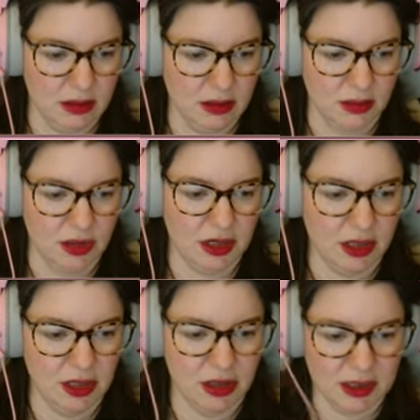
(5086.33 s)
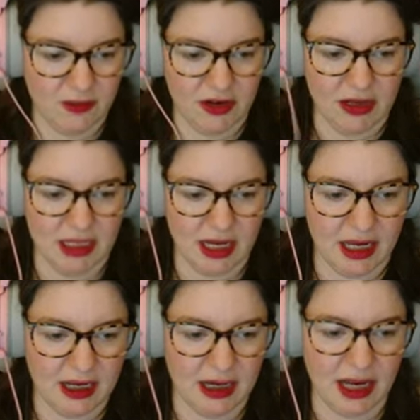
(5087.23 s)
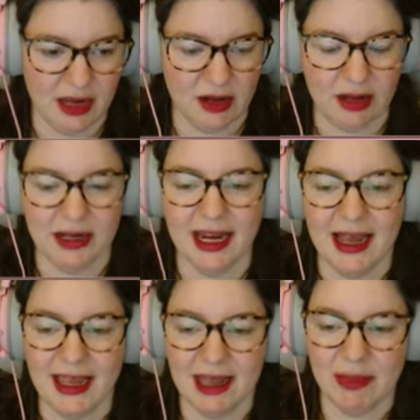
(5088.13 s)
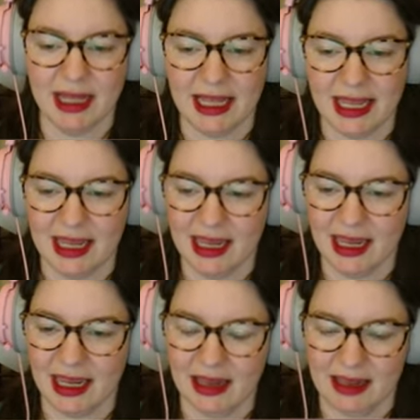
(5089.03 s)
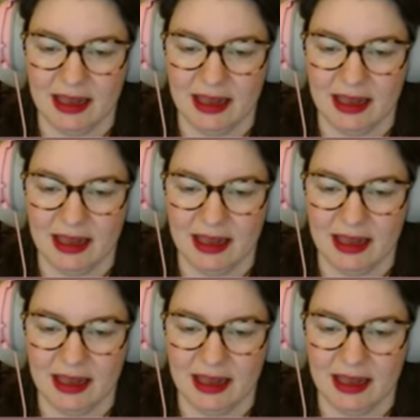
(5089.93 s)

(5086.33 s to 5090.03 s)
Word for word: I'm going to go as I'm very tired. Night all. Night, Emily.